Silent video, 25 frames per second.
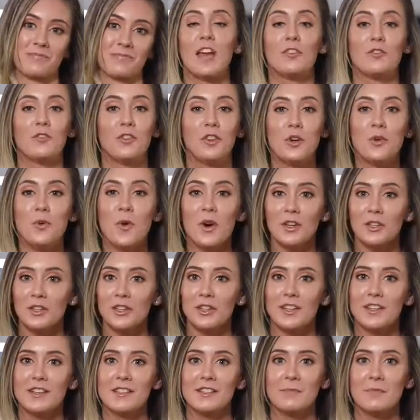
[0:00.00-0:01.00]
If you are
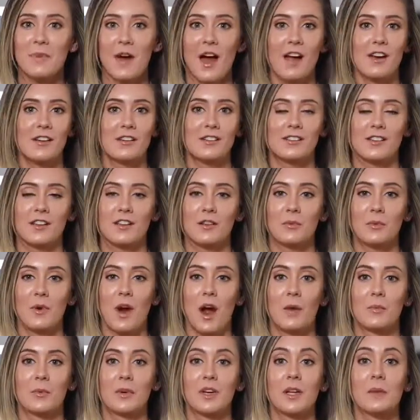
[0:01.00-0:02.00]
looking to buy or sell a
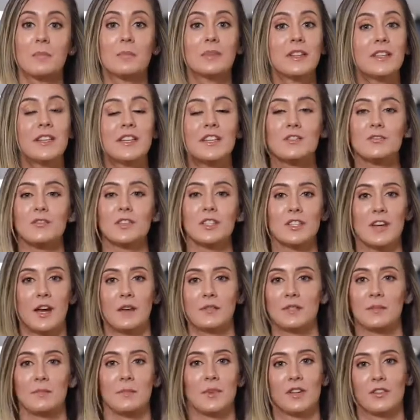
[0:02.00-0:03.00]
property, please reach
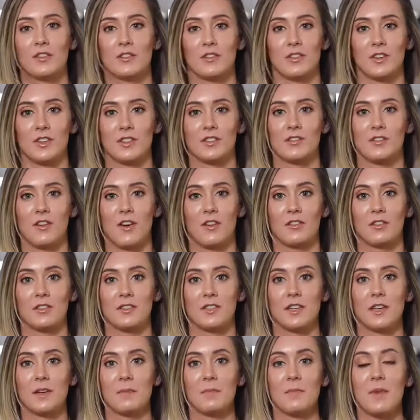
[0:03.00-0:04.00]
out to me at the Chris Lawlor
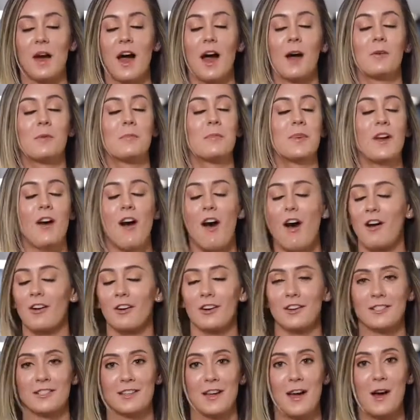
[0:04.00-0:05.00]
team. I would be
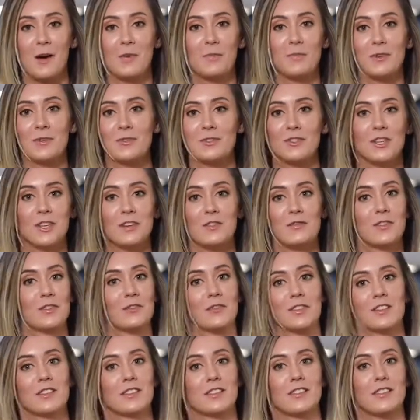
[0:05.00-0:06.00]
honored to help you achieve your
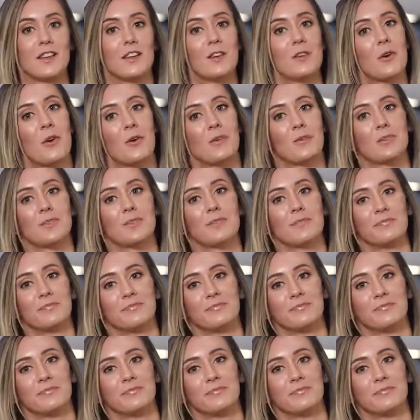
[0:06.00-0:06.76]
real estate goals.